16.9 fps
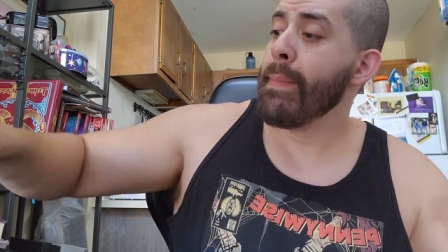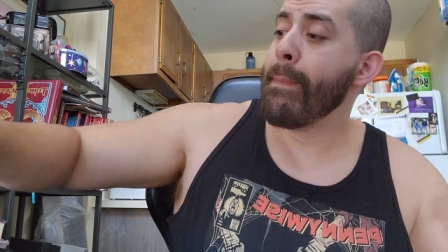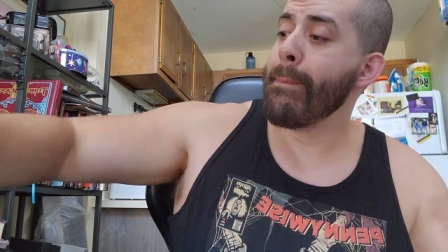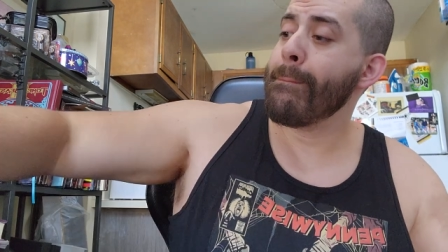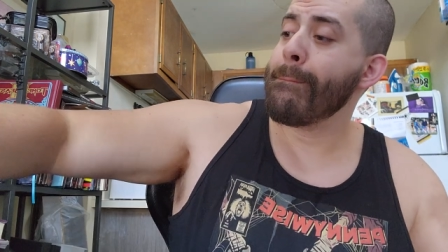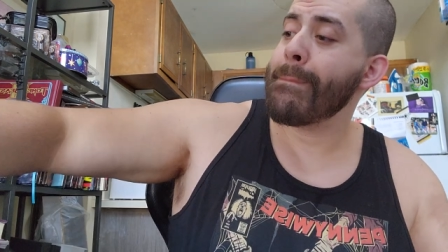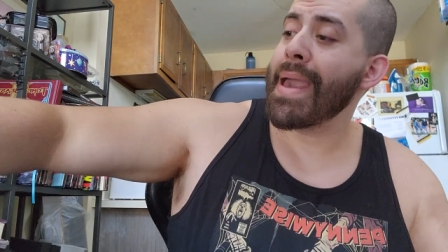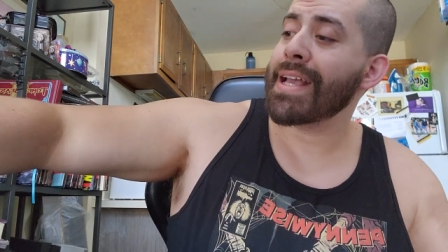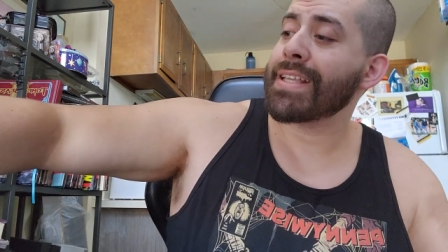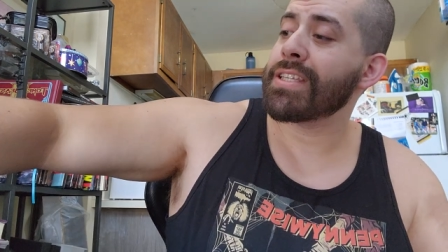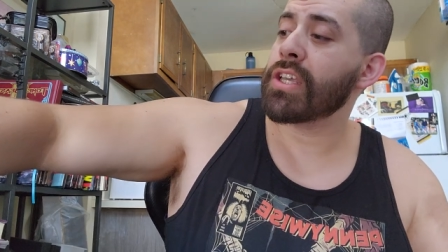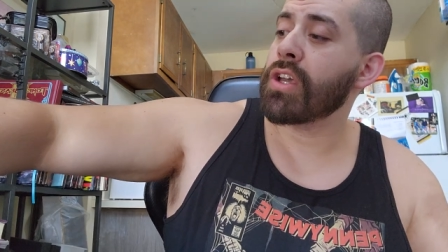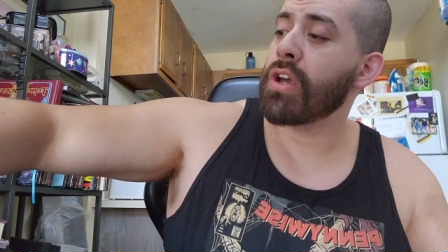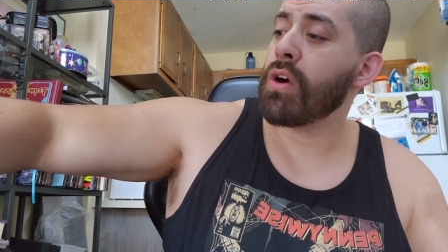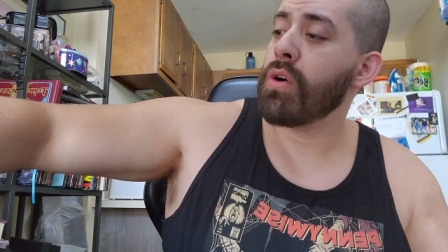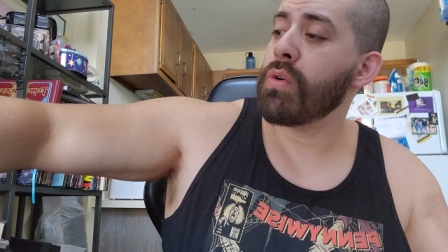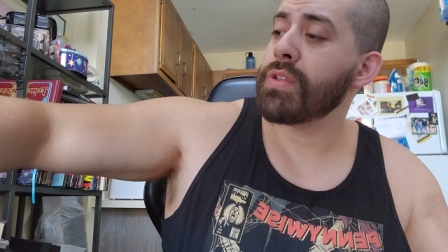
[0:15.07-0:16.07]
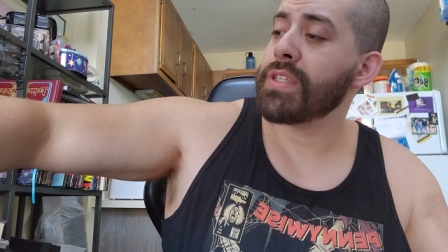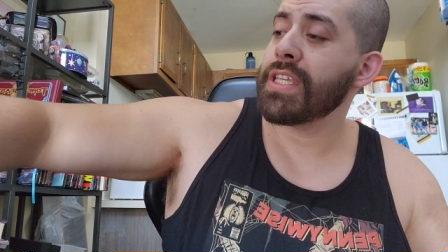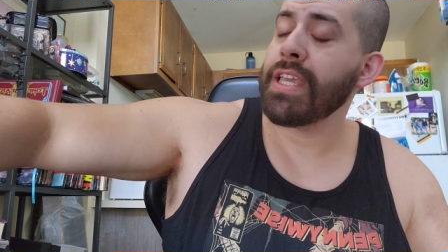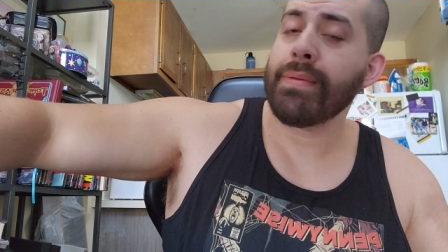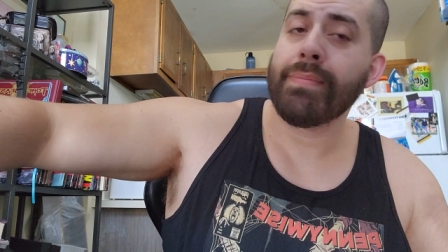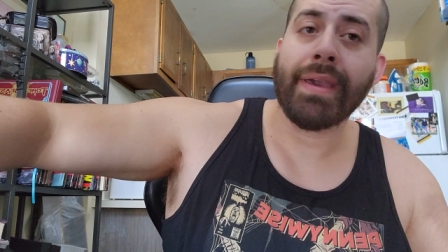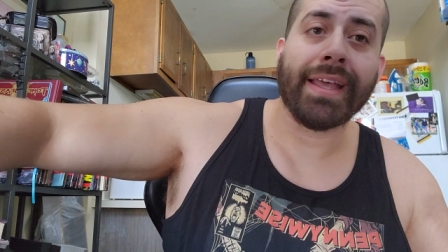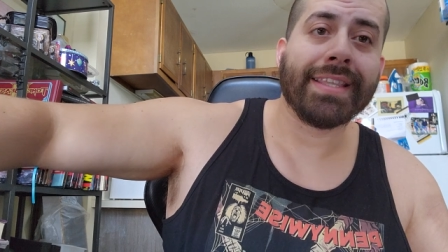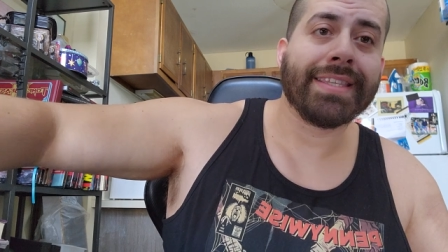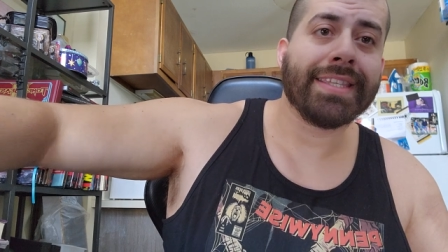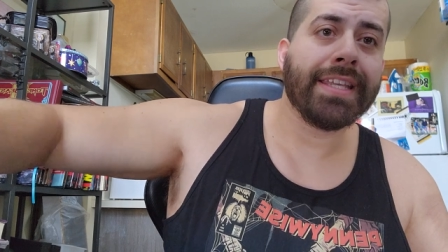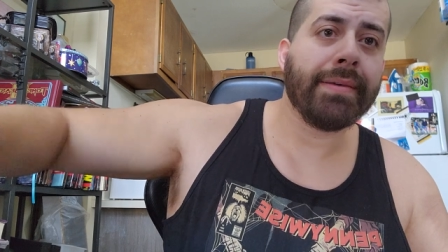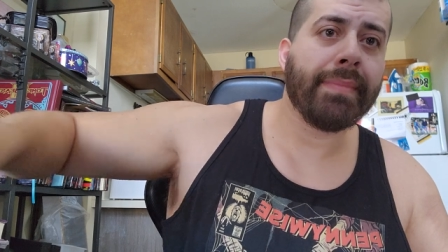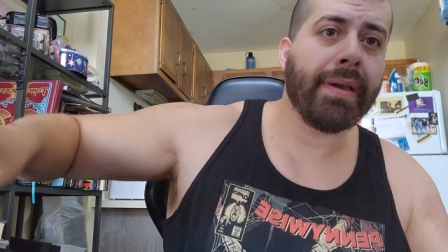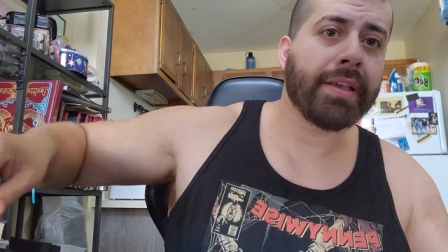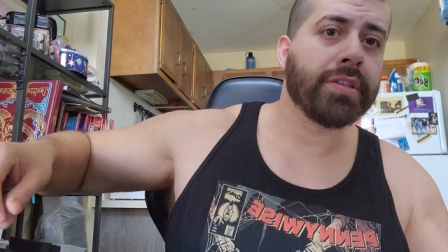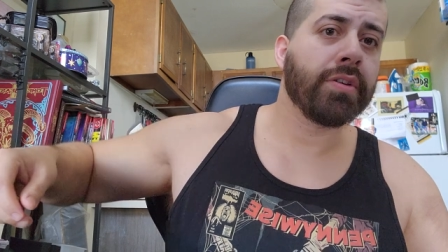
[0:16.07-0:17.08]
Mexico teammates,
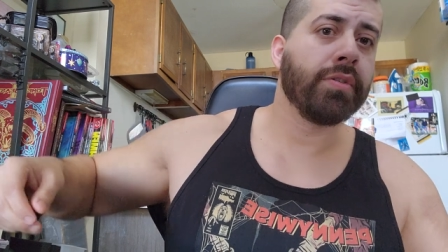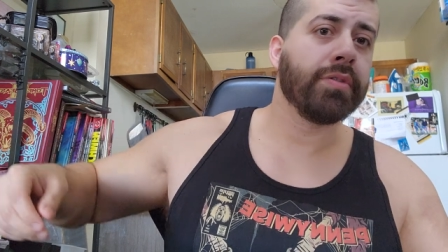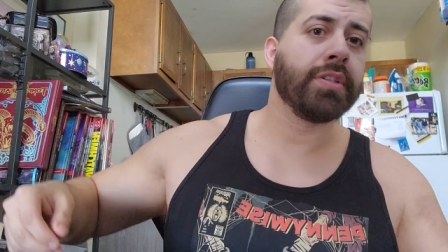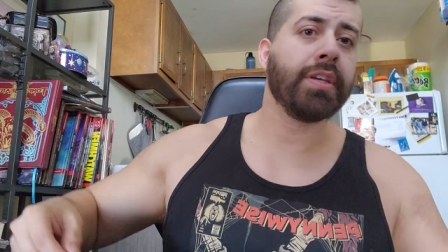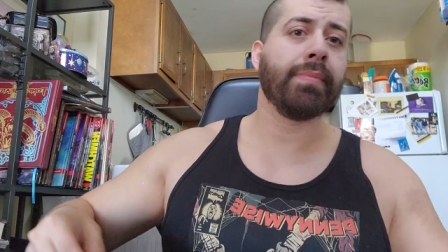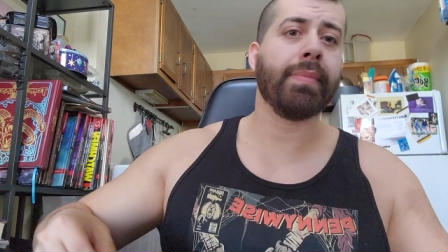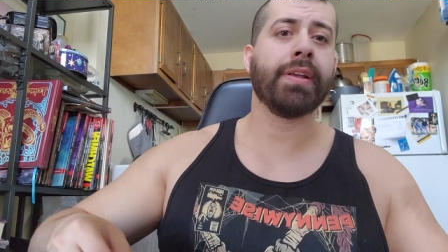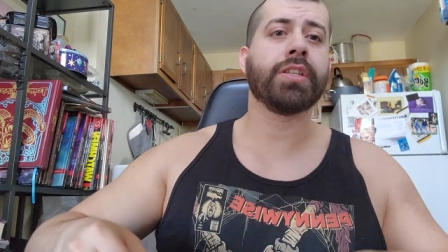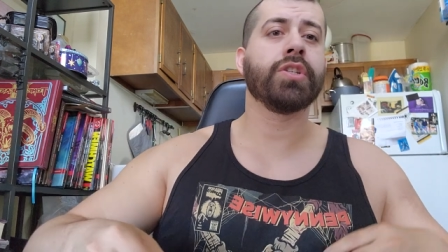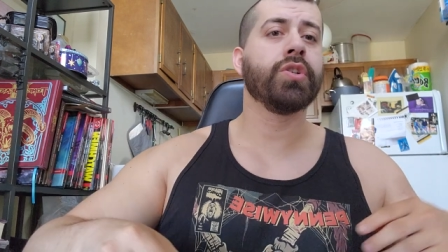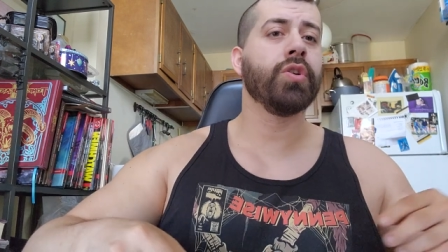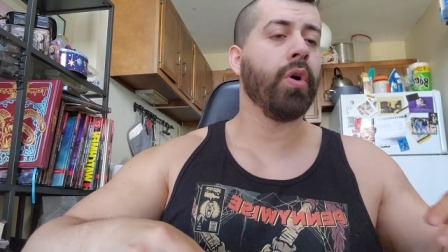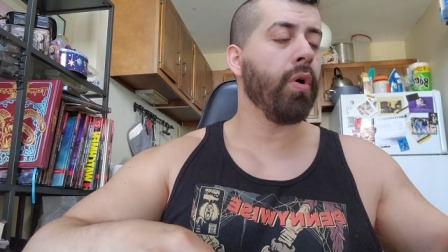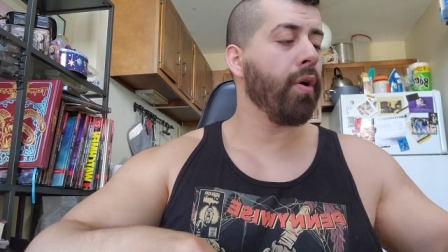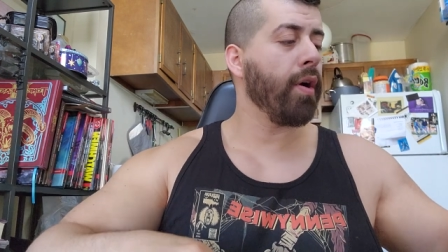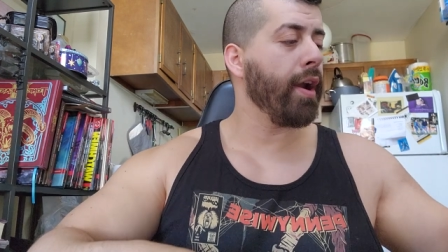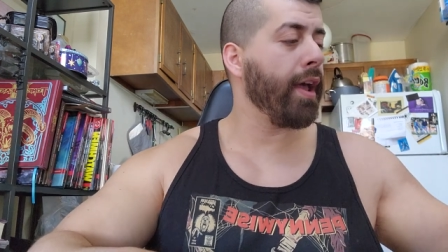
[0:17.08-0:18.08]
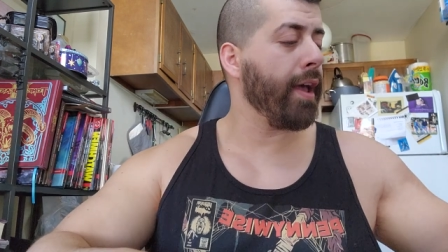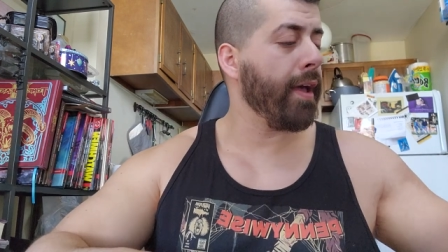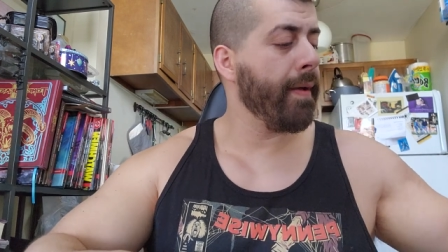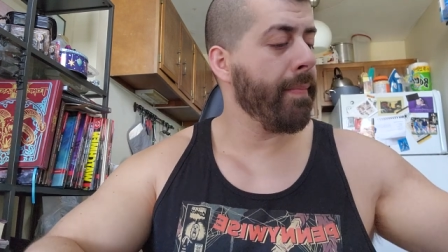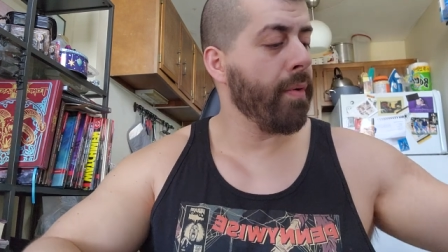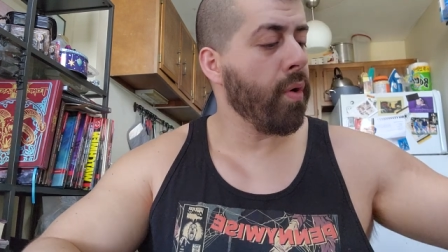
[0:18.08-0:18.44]
Team Mexico teammates, Jorge.